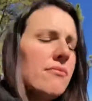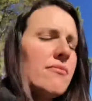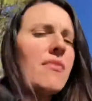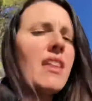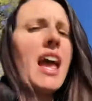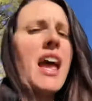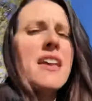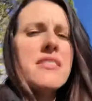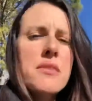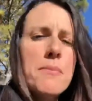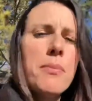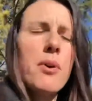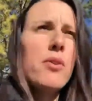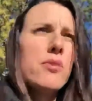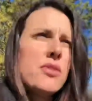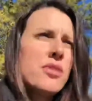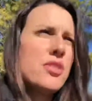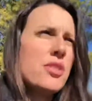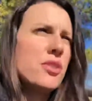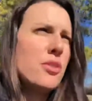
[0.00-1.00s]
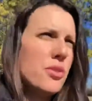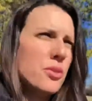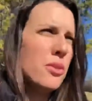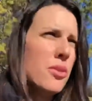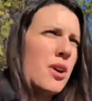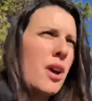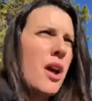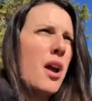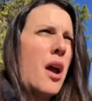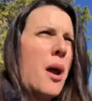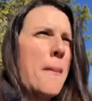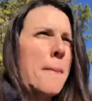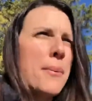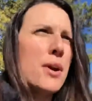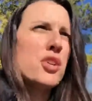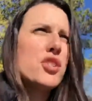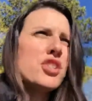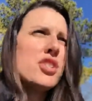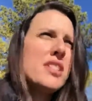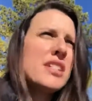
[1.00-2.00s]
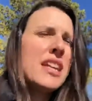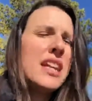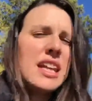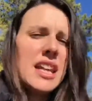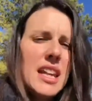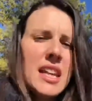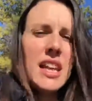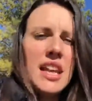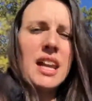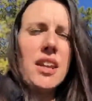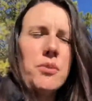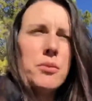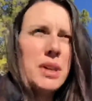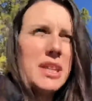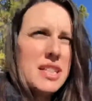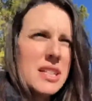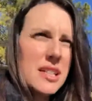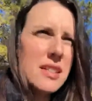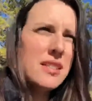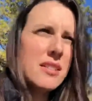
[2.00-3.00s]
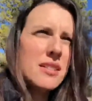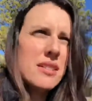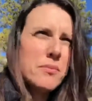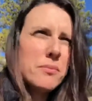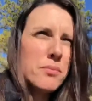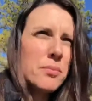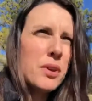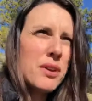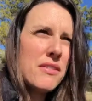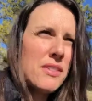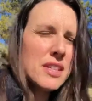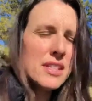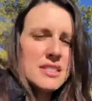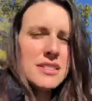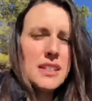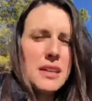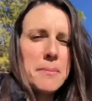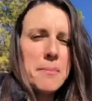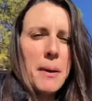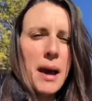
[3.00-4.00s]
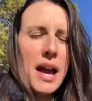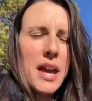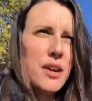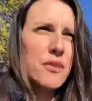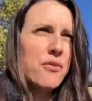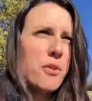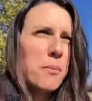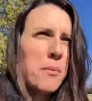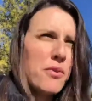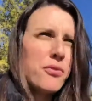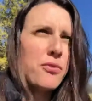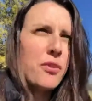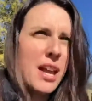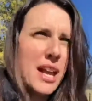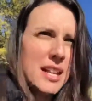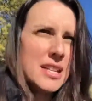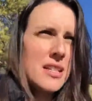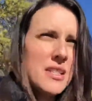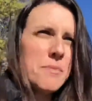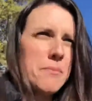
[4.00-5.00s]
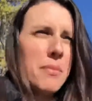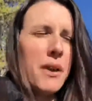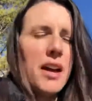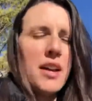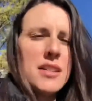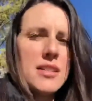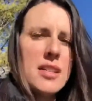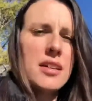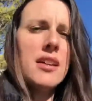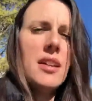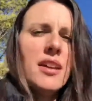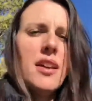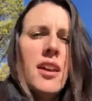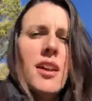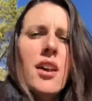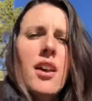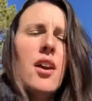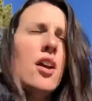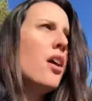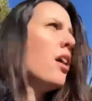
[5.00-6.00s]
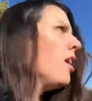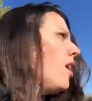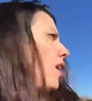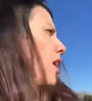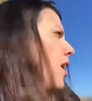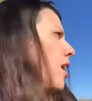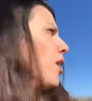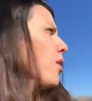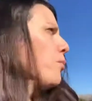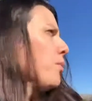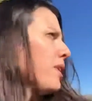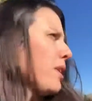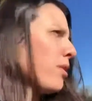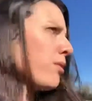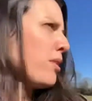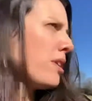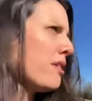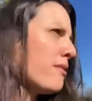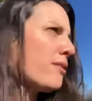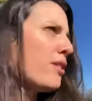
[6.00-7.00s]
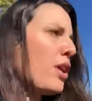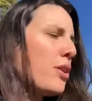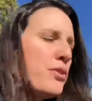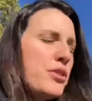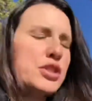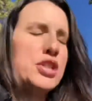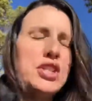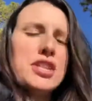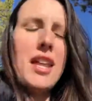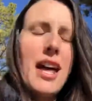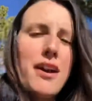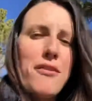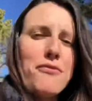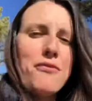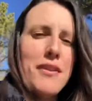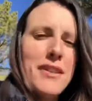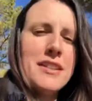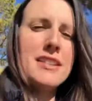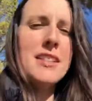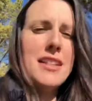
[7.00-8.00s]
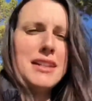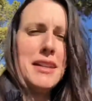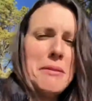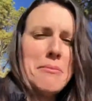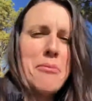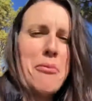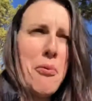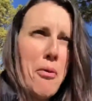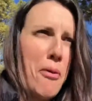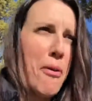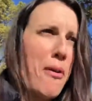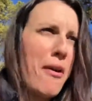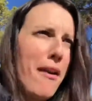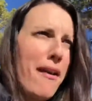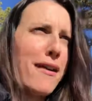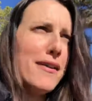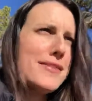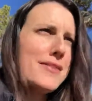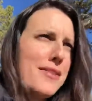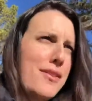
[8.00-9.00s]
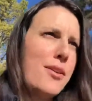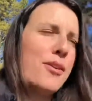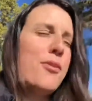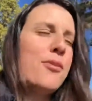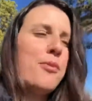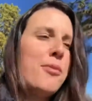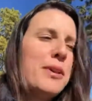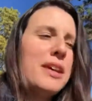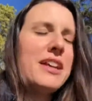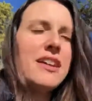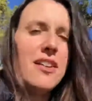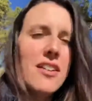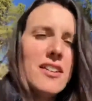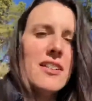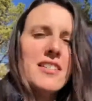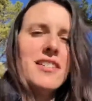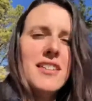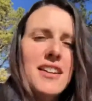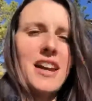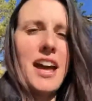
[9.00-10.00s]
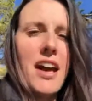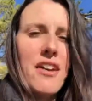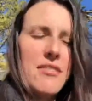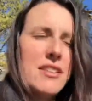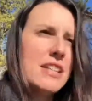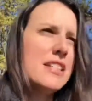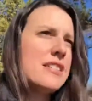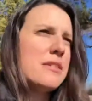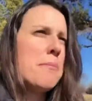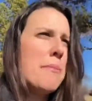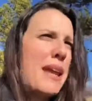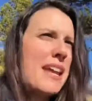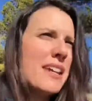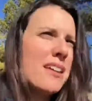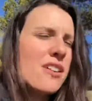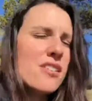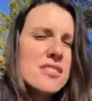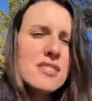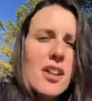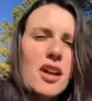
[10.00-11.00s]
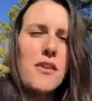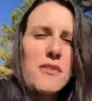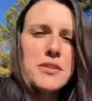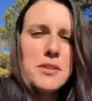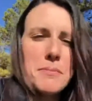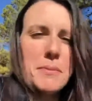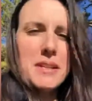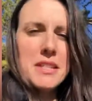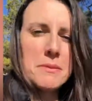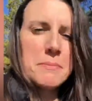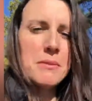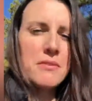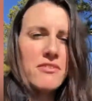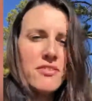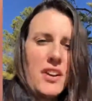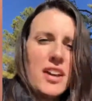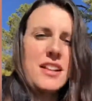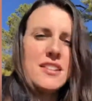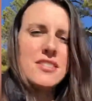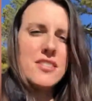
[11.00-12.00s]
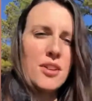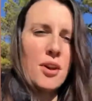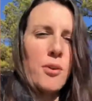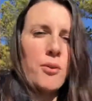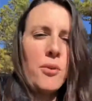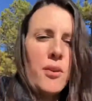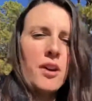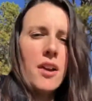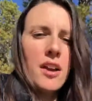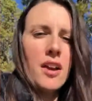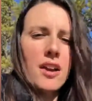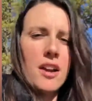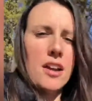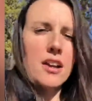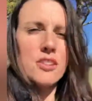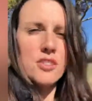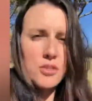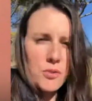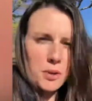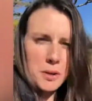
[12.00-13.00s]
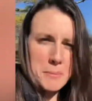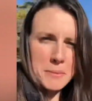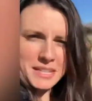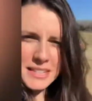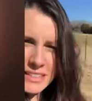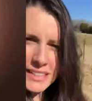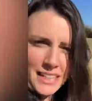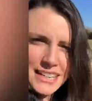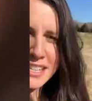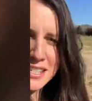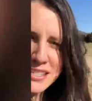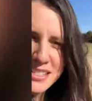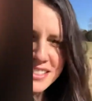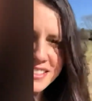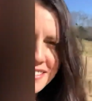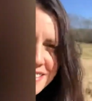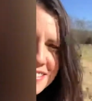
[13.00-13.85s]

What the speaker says: as opposed to purchasing it. And we did previously buy it from a friend, but we don't live close to that friend anymore, so we are having to make it ourselves, but it's been fun. So join me in the kitchen.